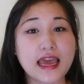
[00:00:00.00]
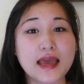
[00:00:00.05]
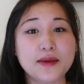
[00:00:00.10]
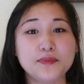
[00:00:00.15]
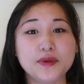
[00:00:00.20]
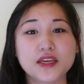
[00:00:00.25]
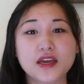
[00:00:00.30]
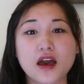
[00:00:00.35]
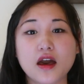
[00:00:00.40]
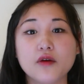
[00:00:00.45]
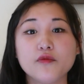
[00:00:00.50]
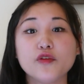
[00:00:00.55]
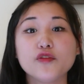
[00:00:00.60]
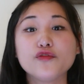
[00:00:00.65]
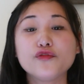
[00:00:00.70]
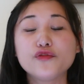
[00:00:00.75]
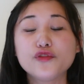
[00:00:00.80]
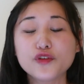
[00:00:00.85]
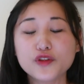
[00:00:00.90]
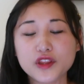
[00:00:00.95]
and become
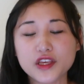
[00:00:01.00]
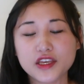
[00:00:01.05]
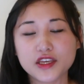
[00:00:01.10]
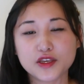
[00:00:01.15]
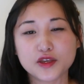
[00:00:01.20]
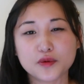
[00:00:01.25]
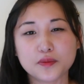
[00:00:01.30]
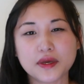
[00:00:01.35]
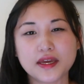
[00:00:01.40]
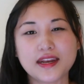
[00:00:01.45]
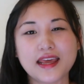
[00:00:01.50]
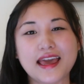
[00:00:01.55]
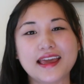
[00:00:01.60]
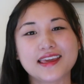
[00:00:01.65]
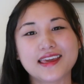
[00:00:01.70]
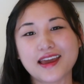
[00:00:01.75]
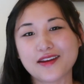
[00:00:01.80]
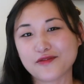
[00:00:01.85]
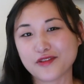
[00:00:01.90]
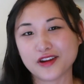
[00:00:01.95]
fully human
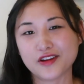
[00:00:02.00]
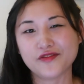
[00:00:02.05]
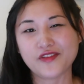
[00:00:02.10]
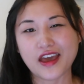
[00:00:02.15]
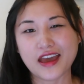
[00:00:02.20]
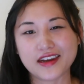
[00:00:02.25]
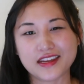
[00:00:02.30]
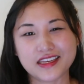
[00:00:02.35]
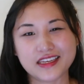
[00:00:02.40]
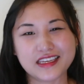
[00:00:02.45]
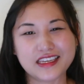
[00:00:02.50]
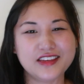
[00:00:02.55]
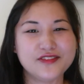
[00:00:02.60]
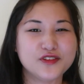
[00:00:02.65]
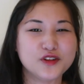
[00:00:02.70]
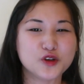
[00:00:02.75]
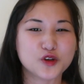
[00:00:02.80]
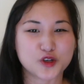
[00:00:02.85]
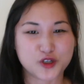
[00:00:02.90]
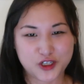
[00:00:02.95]
and get rid of any
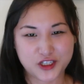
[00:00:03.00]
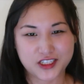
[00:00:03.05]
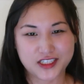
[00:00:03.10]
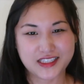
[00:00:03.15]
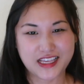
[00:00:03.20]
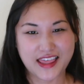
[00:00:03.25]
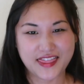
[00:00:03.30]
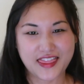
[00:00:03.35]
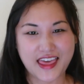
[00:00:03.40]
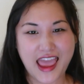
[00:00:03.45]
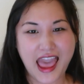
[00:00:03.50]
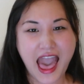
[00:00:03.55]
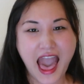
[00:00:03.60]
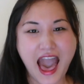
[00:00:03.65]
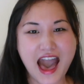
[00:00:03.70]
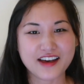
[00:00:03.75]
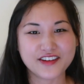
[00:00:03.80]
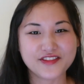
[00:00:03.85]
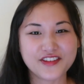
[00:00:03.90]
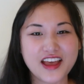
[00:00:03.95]
evil urges that they
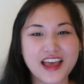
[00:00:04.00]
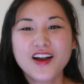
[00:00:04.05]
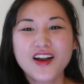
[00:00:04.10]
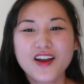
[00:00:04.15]
have.